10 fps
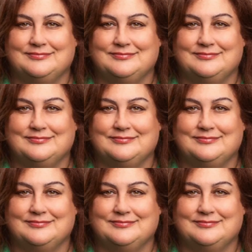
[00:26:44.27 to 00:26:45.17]

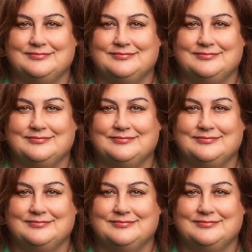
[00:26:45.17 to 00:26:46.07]

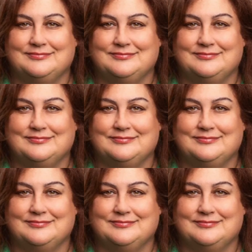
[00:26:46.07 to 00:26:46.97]

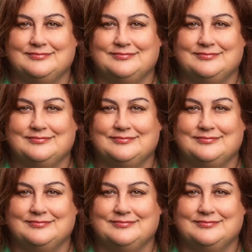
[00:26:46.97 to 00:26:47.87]

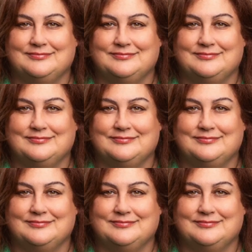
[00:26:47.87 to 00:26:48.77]

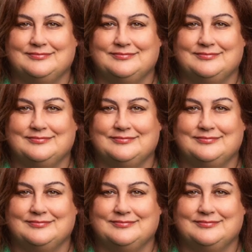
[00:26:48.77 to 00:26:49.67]

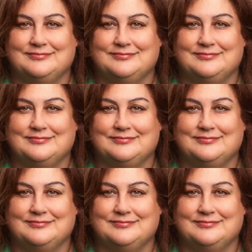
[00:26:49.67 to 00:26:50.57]

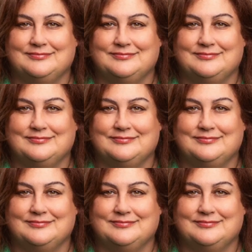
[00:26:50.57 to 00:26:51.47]

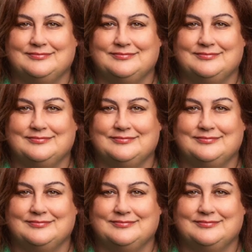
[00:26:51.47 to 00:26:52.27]
[no speech]